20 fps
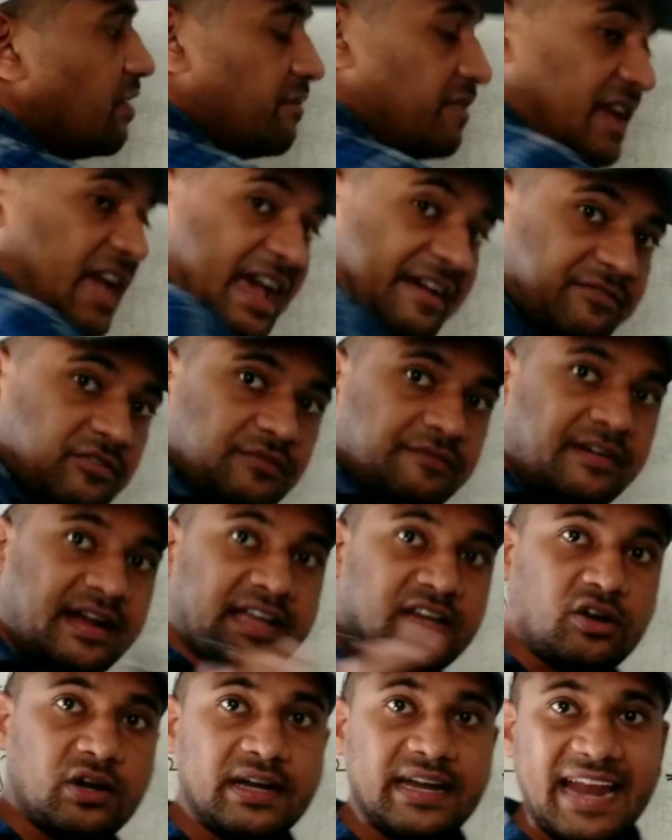We have to
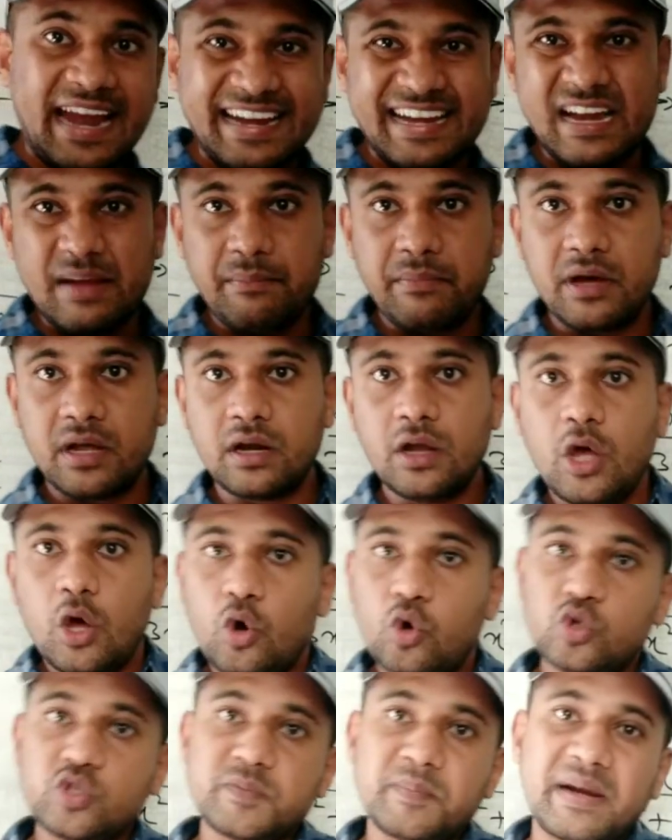find out that number
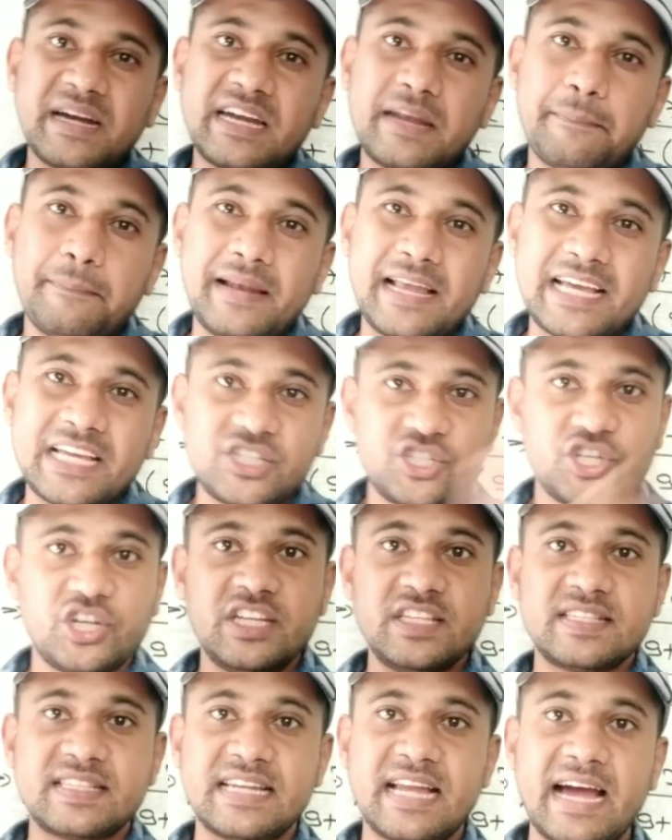whose multiplication
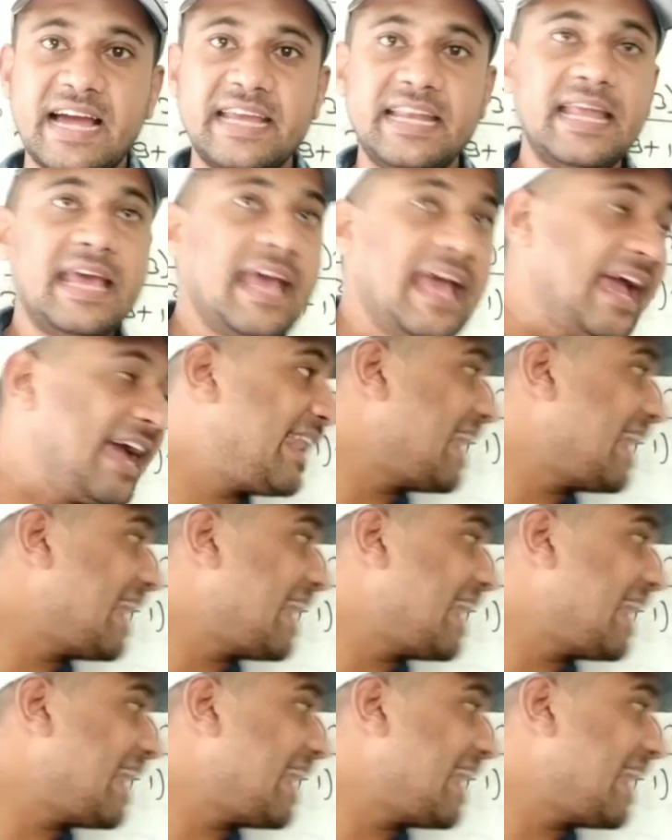is 9 and